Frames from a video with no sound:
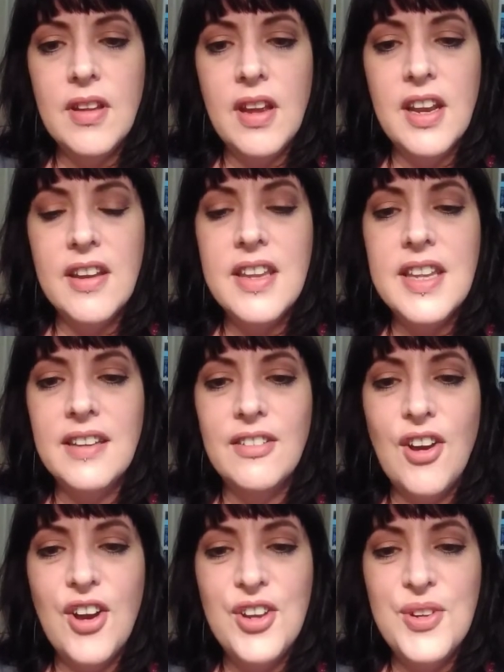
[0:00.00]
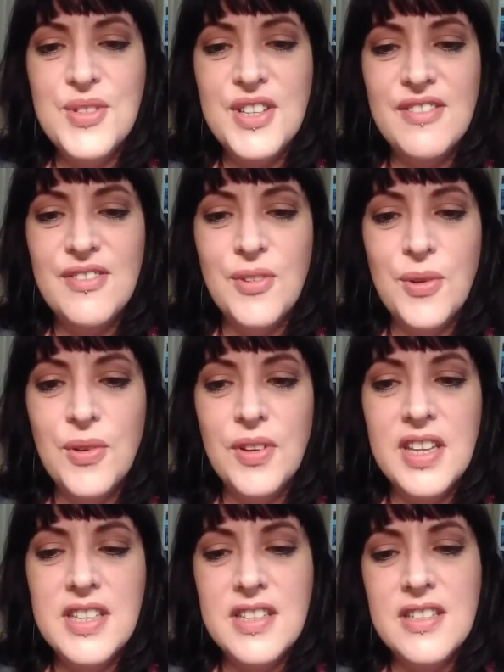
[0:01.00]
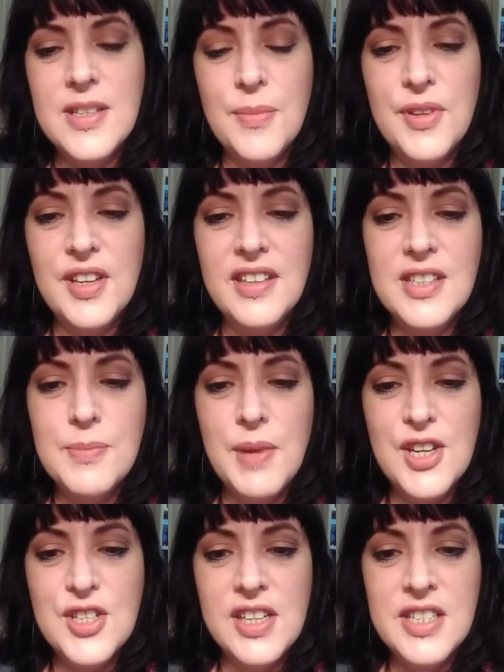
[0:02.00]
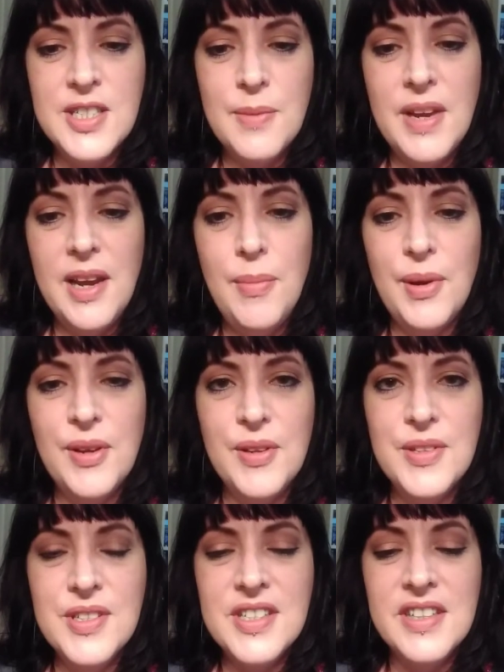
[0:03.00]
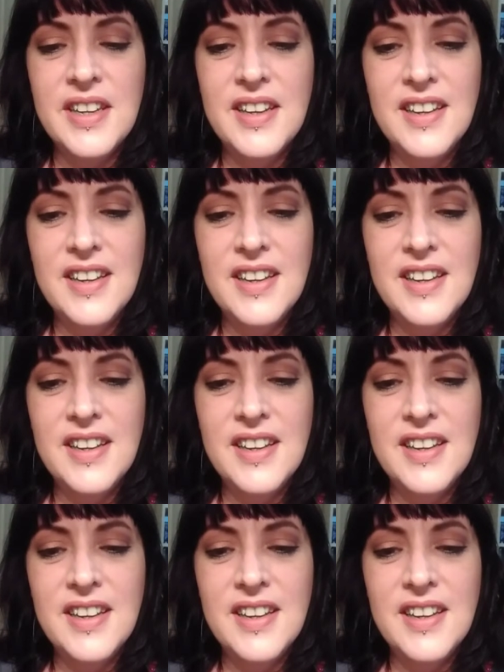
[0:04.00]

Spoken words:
Another thing that I use it for, this is something specialist to me because